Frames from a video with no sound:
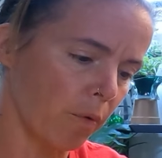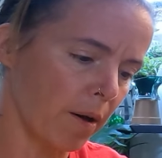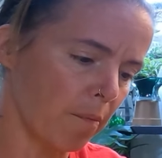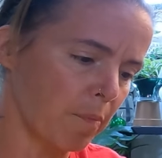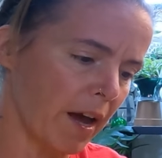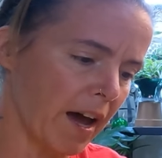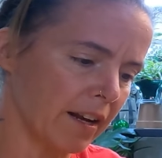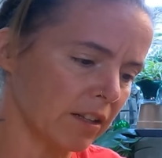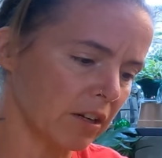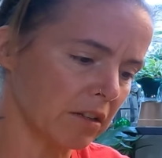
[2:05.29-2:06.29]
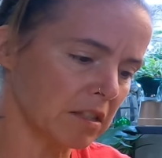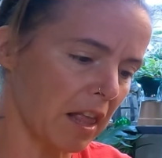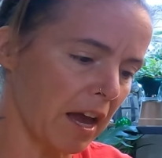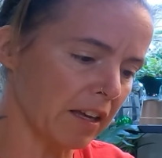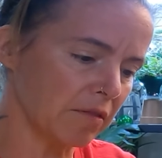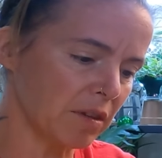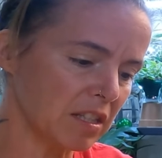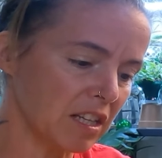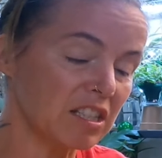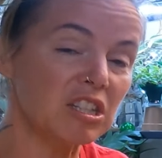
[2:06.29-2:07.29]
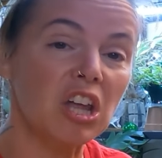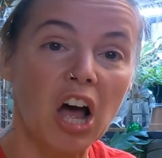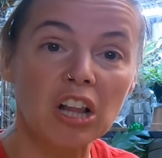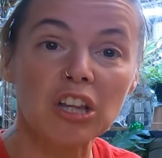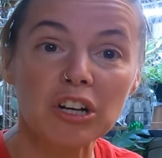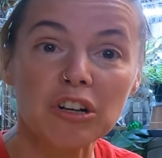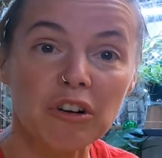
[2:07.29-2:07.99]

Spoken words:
what bad looks like. This does not look